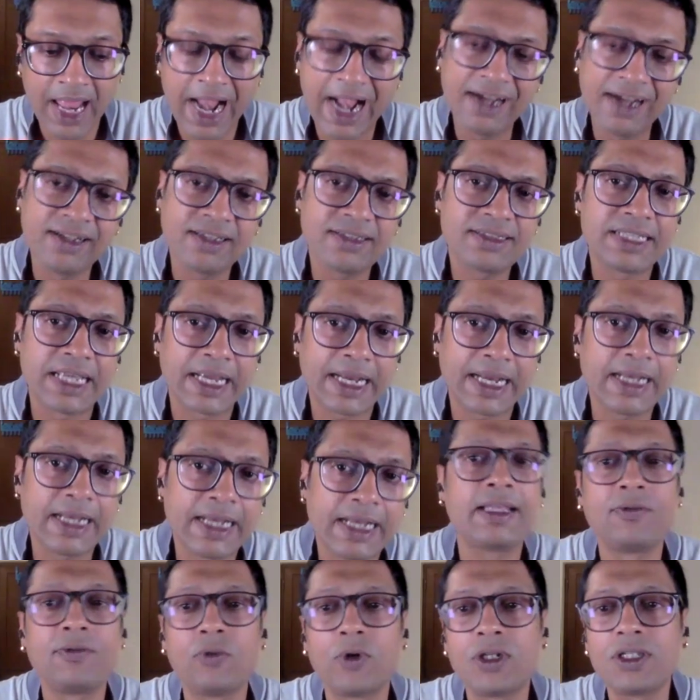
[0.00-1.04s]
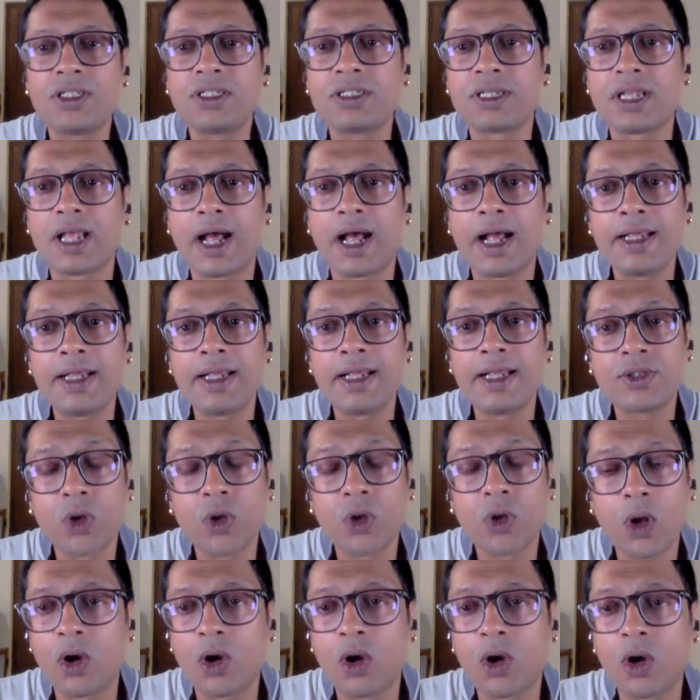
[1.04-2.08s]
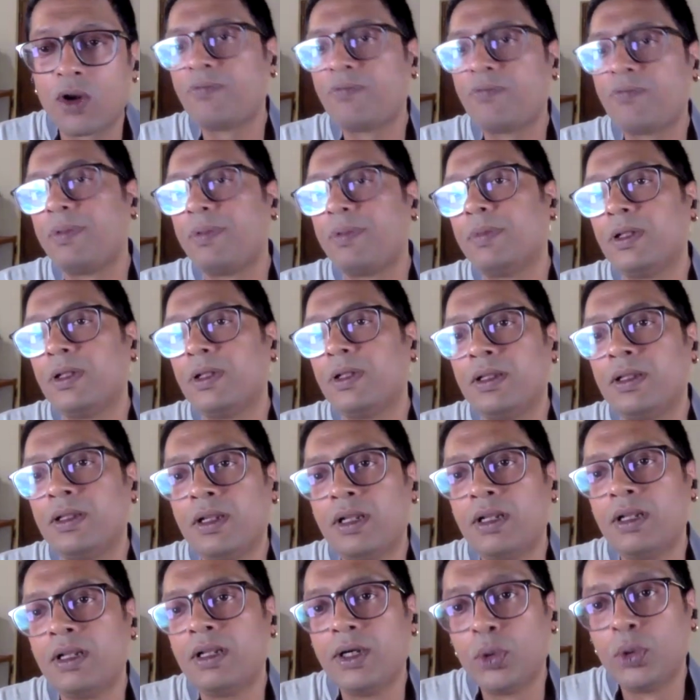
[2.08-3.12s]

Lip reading: And the second thing was, I saw a lot of people